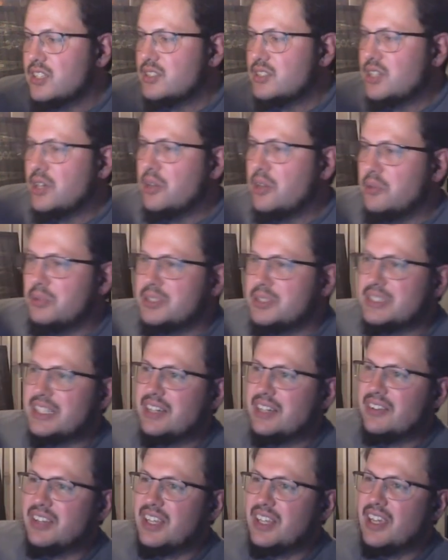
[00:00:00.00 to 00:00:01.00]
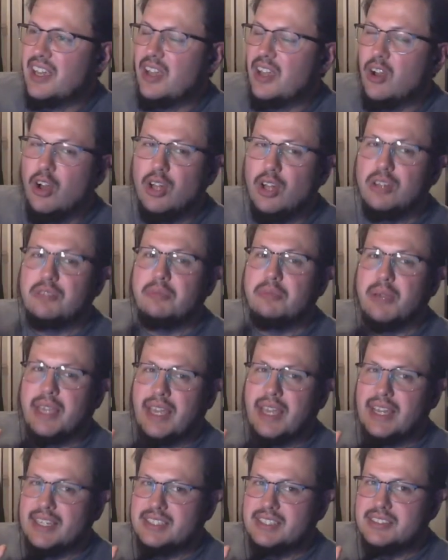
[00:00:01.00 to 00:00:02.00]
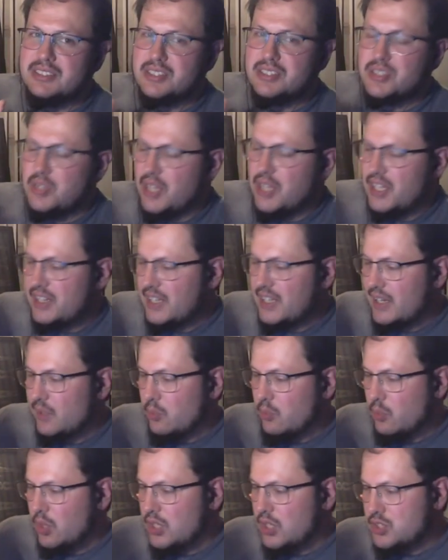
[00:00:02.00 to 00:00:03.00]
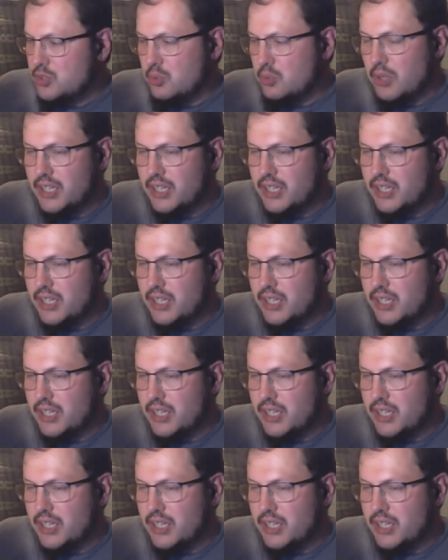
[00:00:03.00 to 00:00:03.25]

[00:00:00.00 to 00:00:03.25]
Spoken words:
So it was literally all of my guys just in that rush